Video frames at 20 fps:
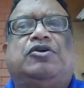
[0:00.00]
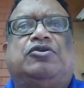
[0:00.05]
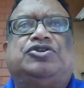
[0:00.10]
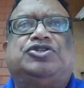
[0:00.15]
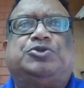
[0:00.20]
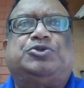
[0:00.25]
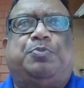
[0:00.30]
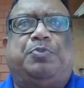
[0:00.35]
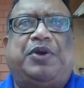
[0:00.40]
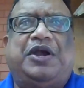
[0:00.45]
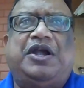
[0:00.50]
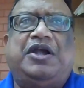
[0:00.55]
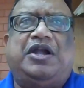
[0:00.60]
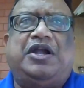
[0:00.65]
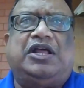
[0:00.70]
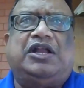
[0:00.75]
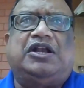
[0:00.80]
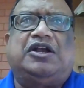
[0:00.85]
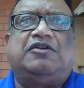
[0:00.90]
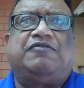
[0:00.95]

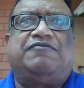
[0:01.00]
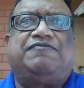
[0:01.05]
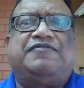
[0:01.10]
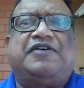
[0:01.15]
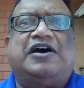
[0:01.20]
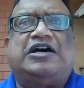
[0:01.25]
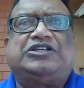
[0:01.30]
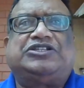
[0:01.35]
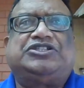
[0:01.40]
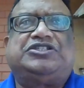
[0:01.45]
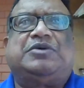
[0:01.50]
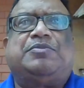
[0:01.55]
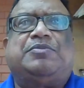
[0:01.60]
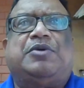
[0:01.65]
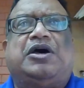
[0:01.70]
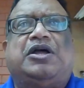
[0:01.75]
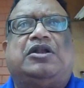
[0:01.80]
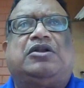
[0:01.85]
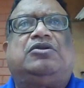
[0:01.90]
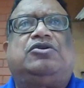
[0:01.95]
sprinting a little fast. Some
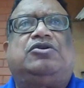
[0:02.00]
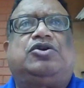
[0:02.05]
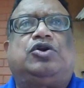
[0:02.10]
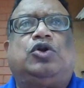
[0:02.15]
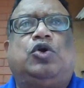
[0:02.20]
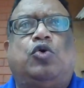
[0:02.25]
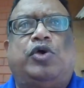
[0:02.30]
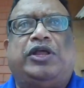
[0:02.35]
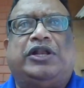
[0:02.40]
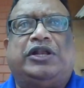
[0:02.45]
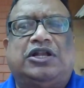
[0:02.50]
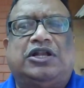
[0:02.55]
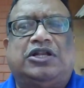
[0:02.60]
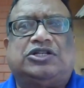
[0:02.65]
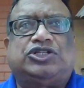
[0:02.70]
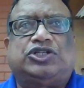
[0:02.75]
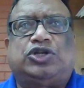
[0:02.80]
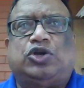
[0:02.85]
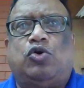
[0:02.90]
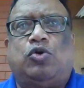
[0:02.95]
are going a little
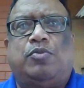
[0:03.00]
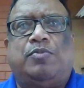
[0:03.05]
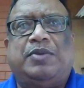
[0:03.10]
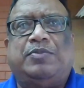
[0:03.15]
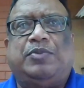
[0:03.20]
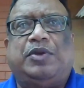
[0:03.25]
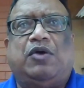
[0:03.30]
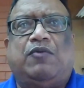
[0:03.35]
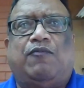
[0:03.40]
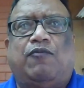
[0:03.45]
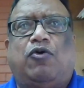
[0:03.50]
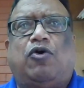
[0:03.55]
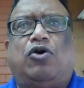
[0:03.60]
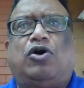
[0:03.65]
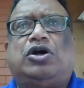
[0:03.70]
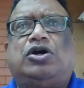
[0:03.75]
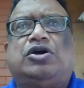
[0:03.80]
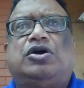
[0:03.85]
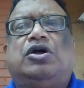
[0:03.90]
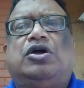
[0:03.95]
slow, maybe a
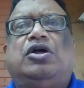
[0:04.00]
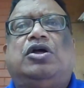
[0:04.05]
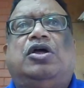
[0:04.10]
walk.